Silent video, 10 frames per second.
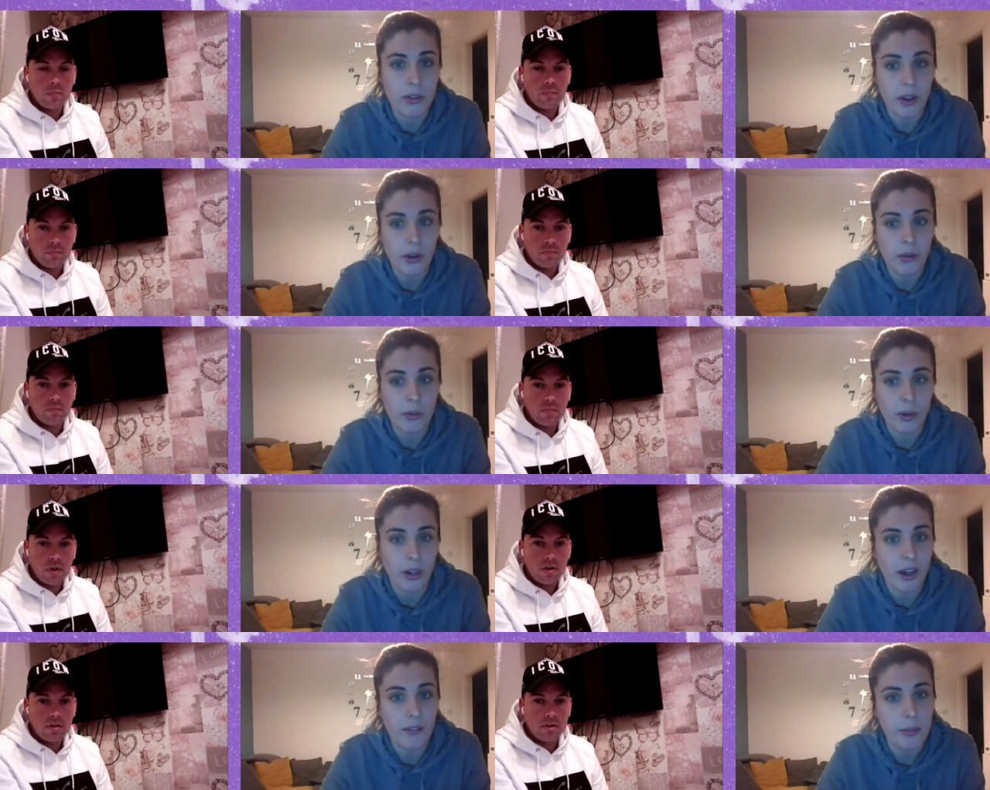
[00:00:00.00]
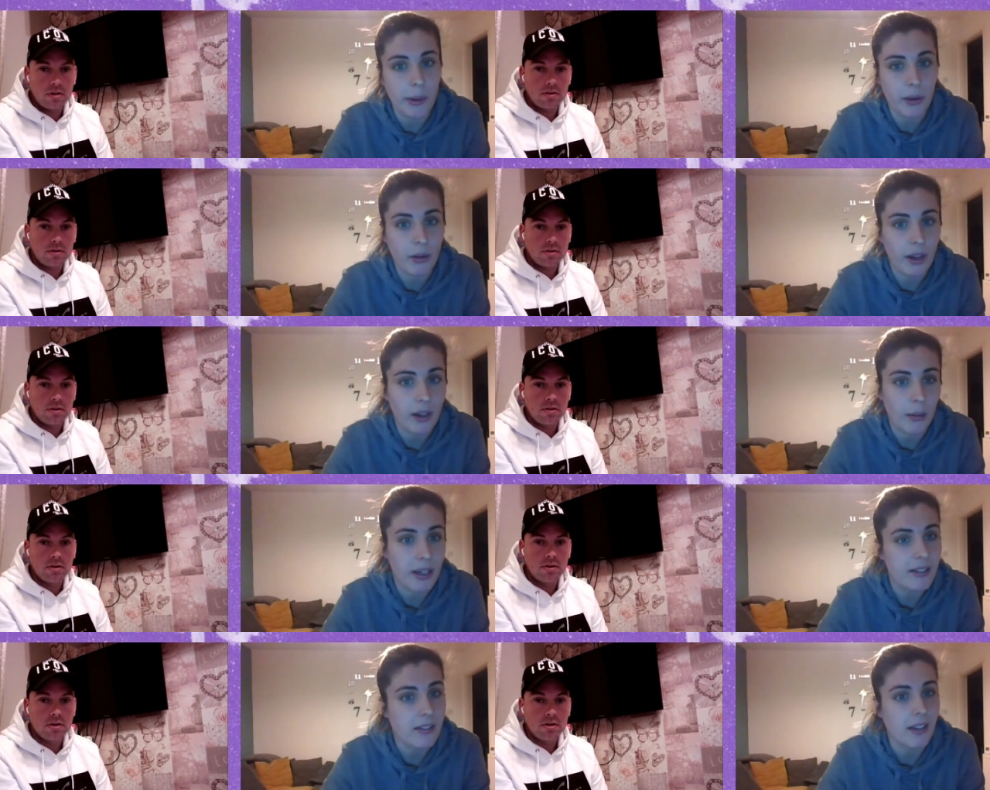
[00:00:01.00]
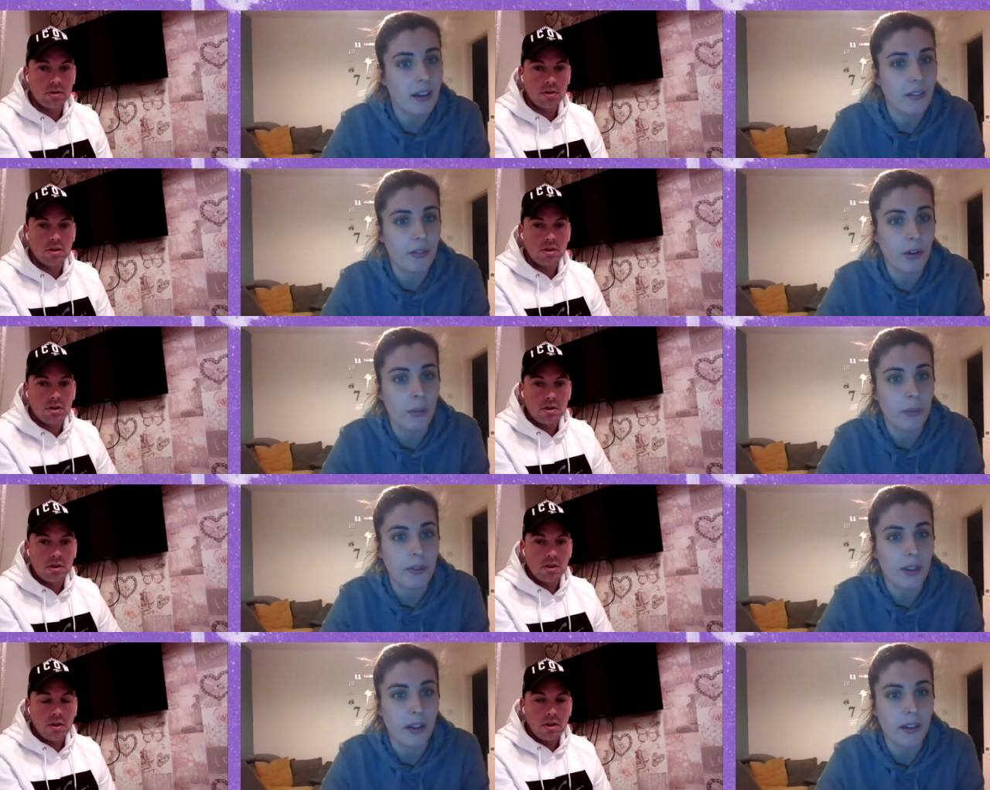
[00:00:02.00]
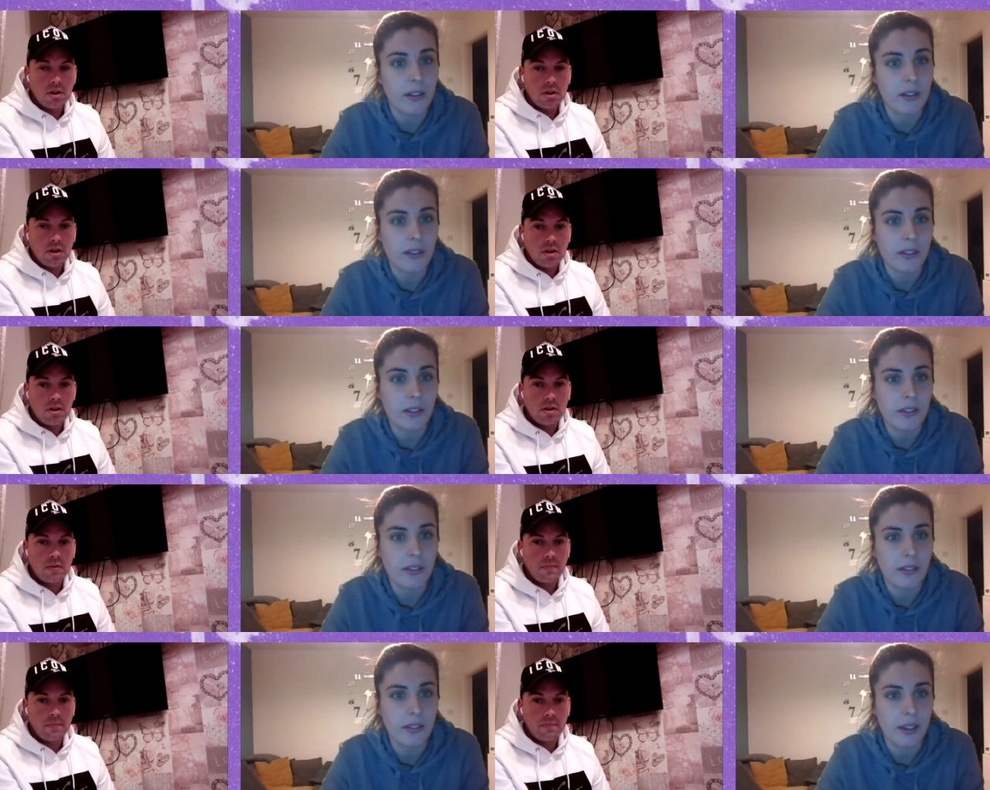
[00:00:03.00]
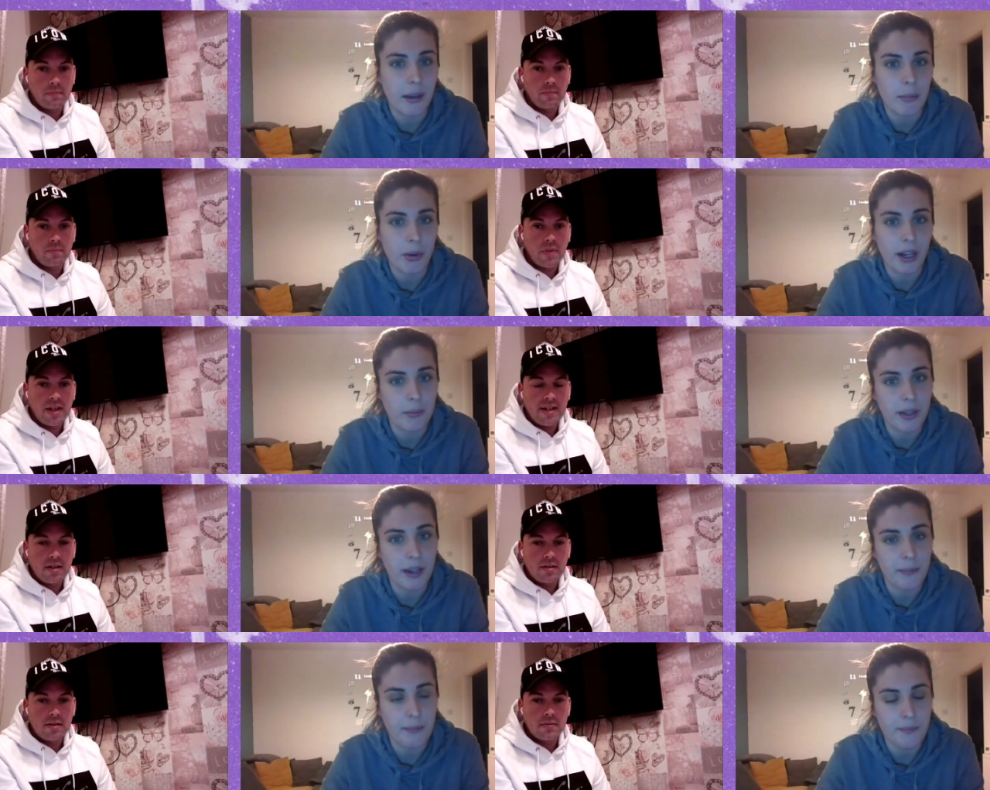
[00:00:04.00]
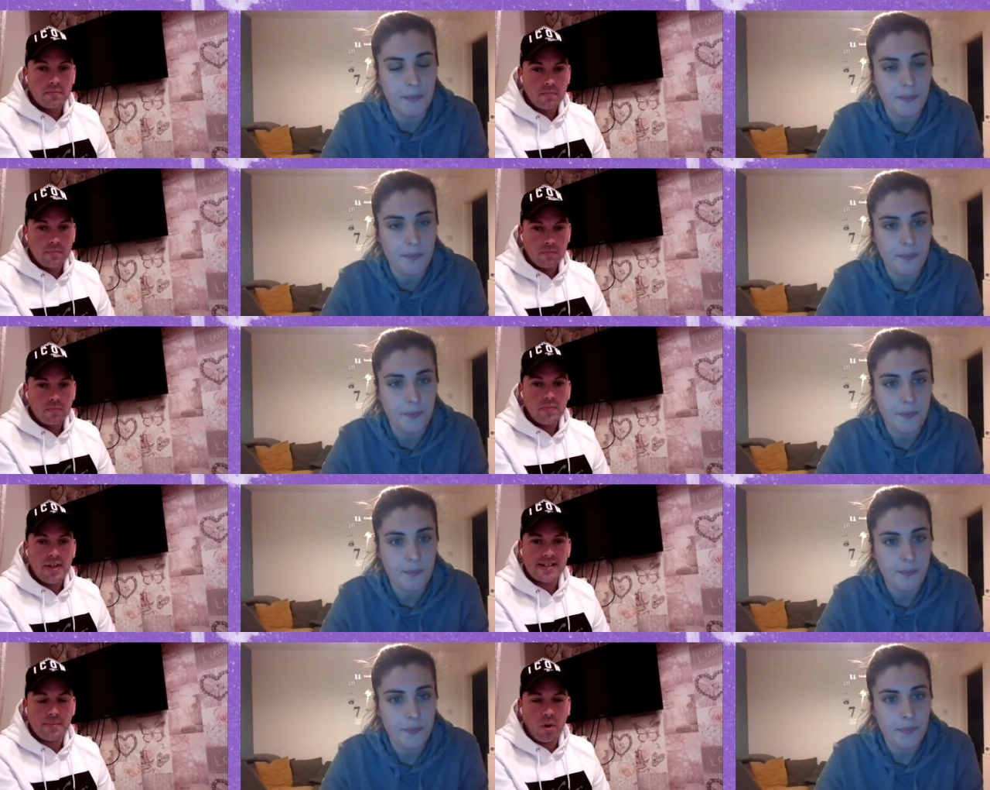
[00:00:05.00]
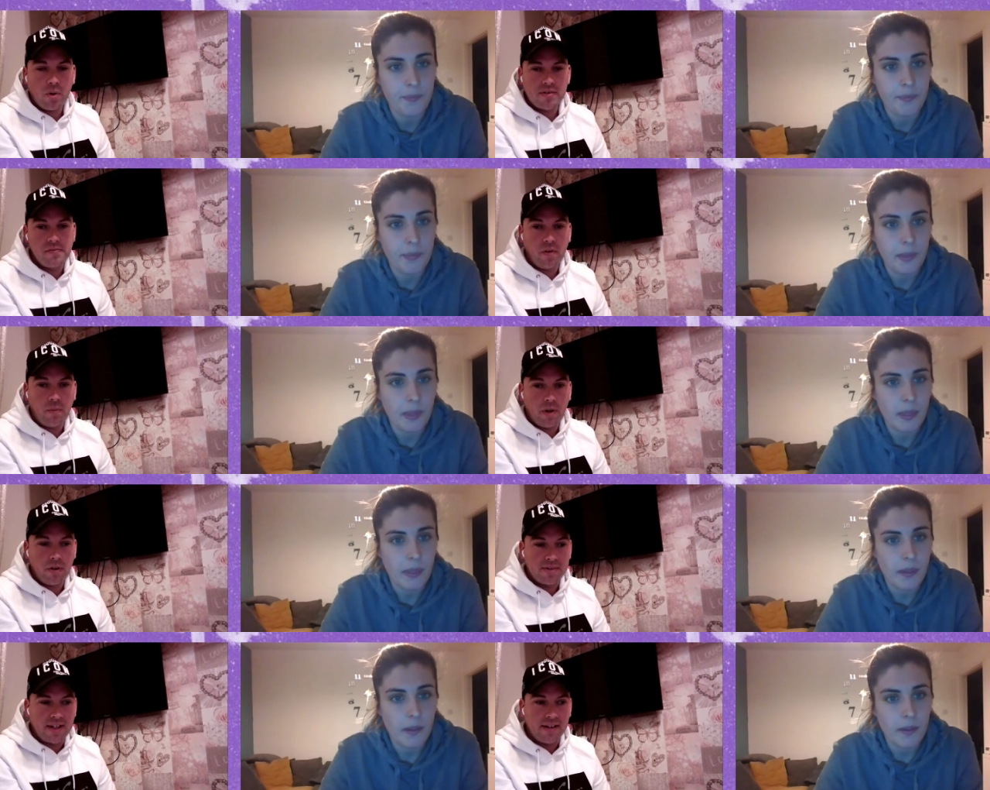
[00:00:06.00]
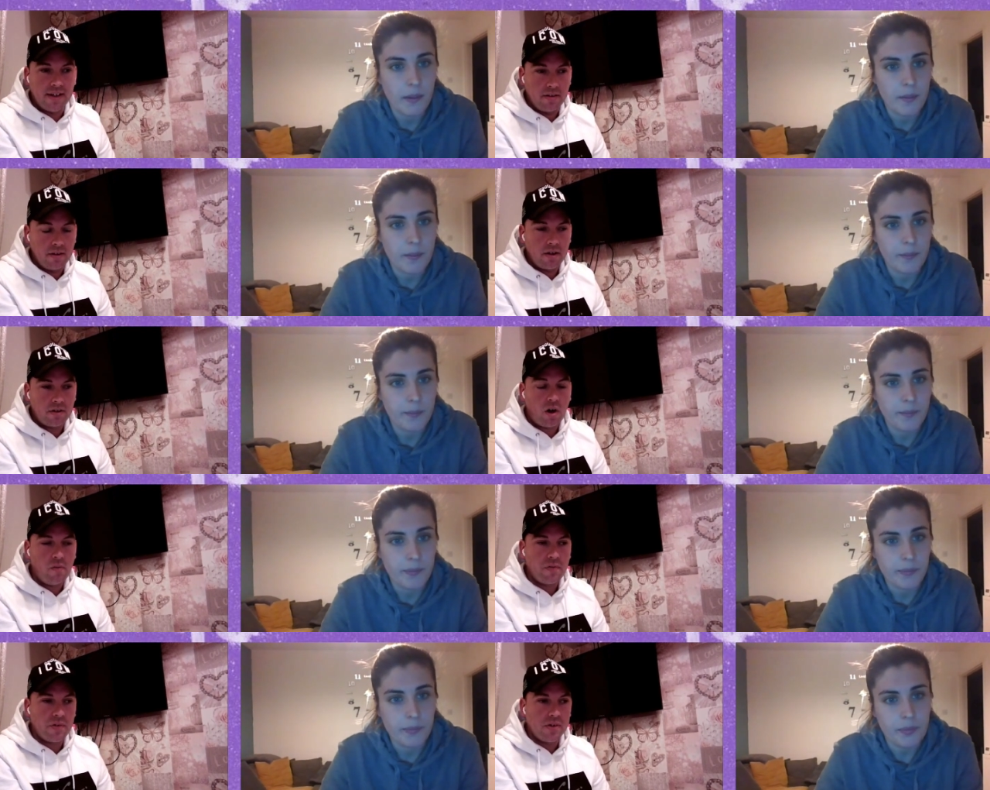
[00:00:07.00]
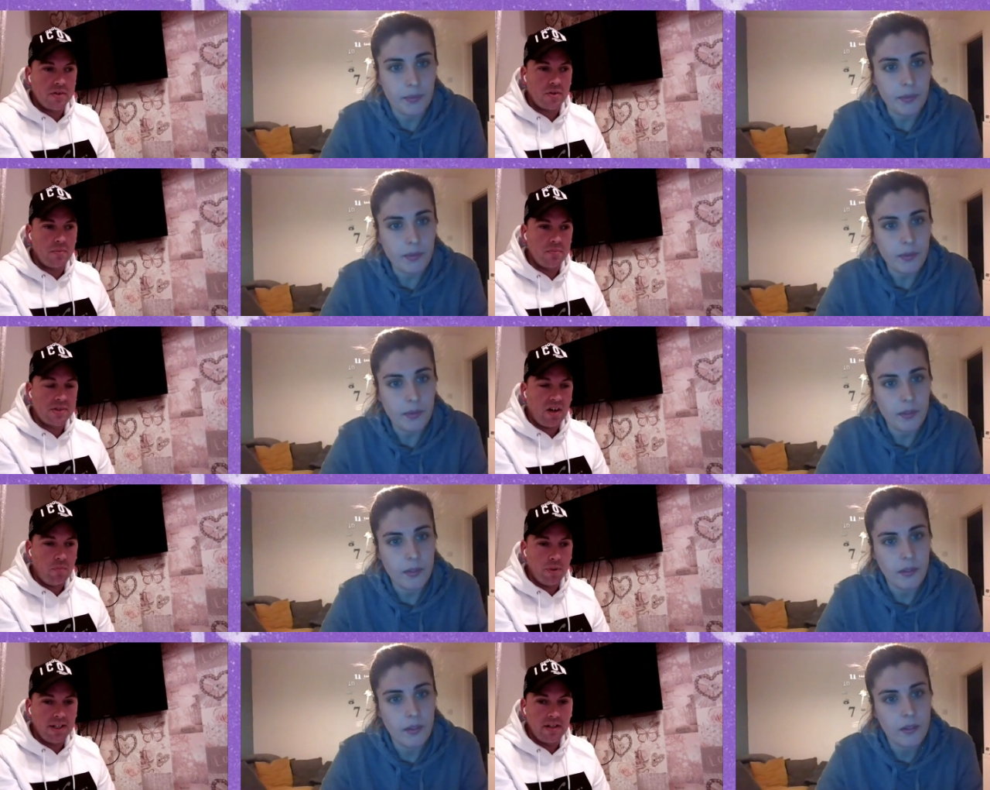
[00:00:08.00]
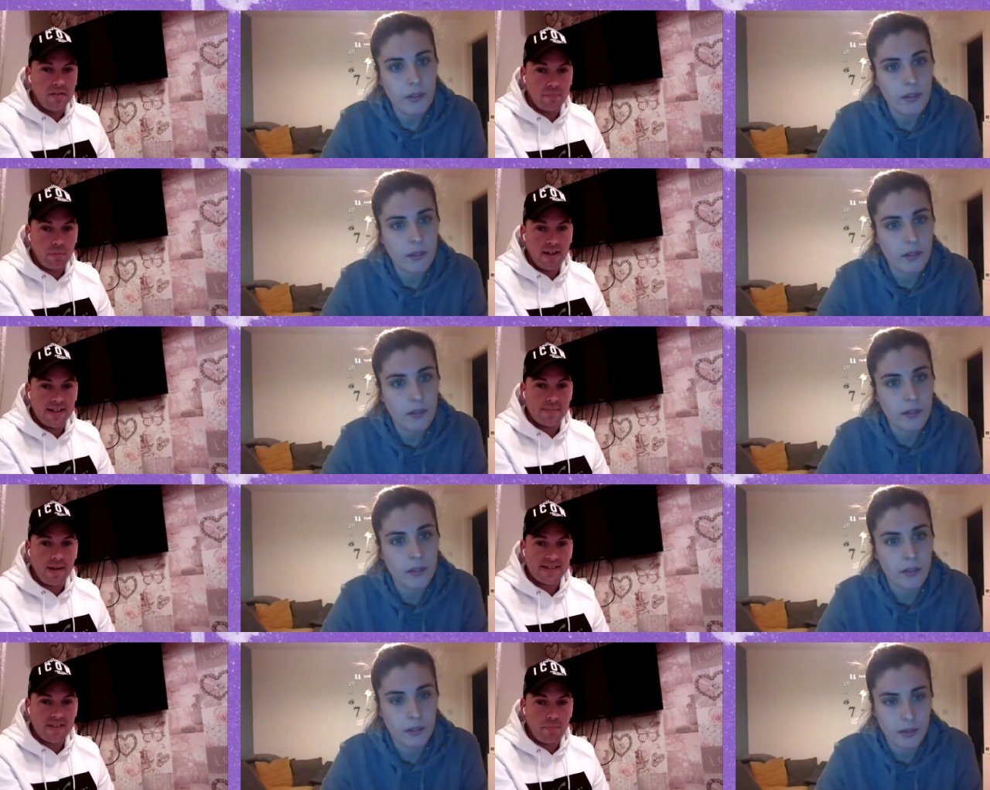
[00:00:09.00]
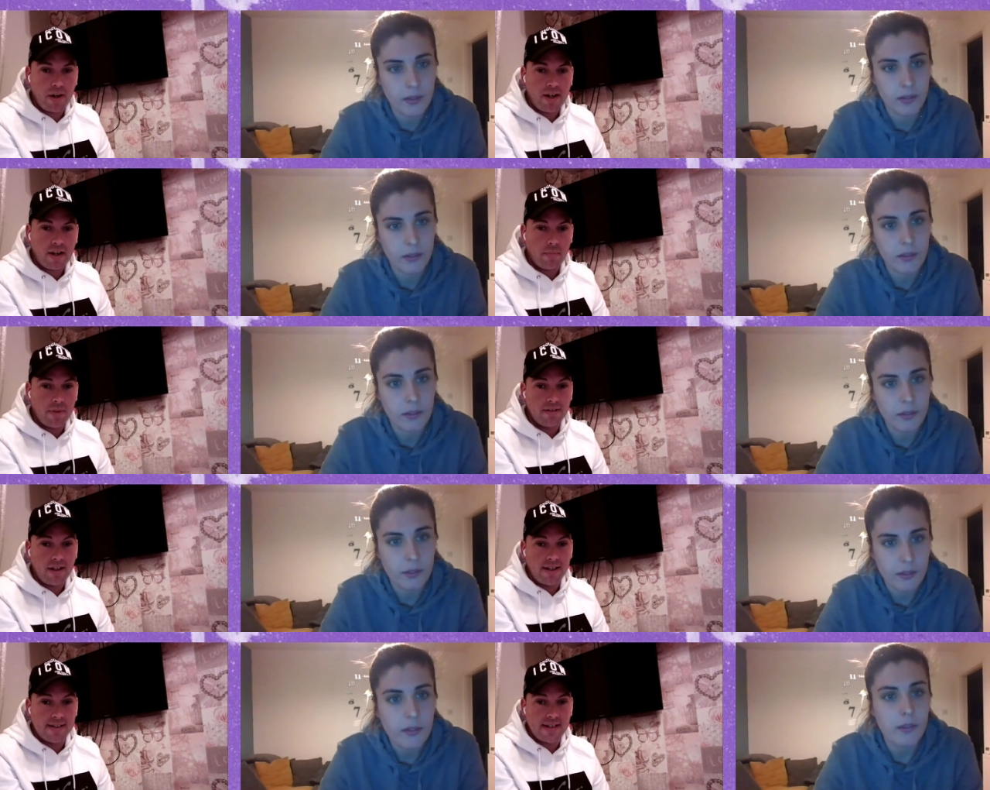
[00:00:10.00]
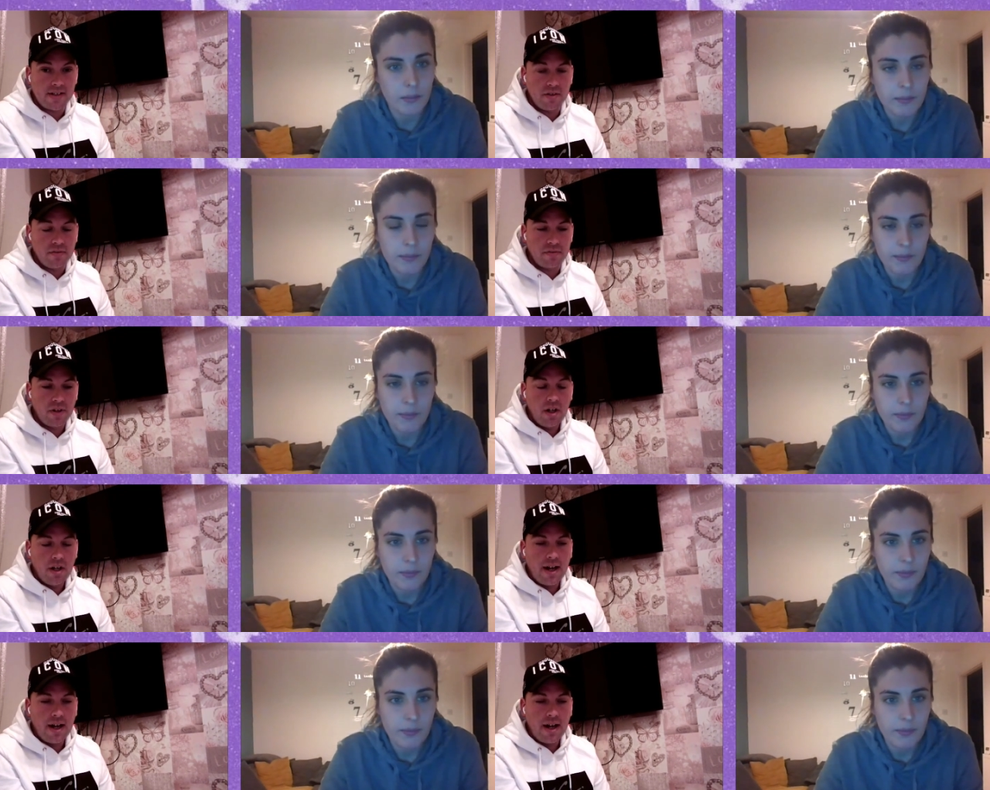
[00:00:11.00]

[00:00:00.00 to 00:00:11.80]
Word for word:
Speaker 1: so we're going to have to be on like our best attacking form to break them down.
Speaker 2: I suppose in football, though, Danny, confidence and self-belief plays a massive part. I mean, like you said, you've